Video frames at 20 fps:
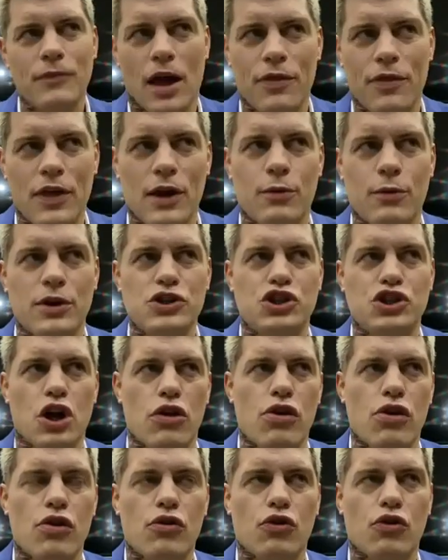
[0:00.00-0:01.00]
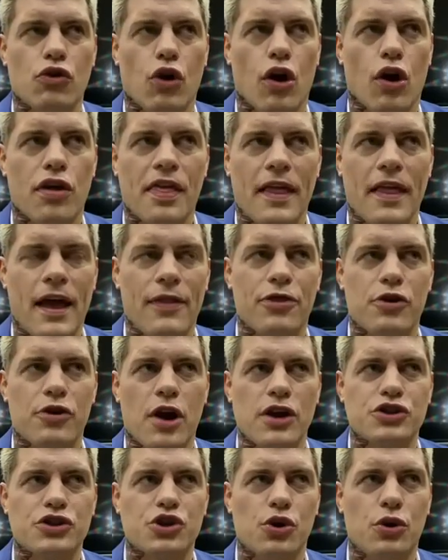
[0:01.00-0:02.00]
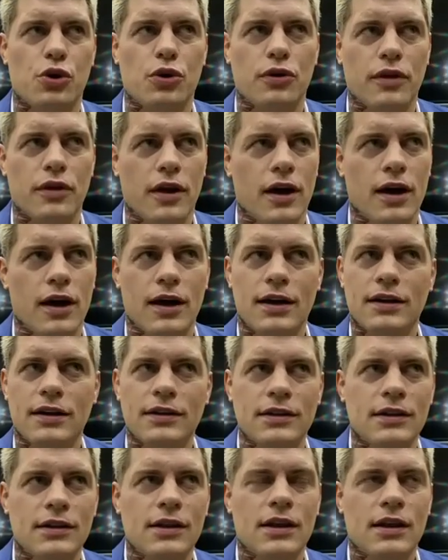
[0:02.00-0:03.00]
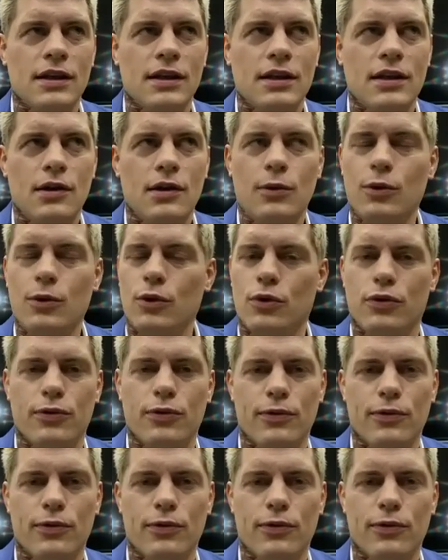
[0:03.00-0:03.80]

think we just crossed that threshold. Uh, oof,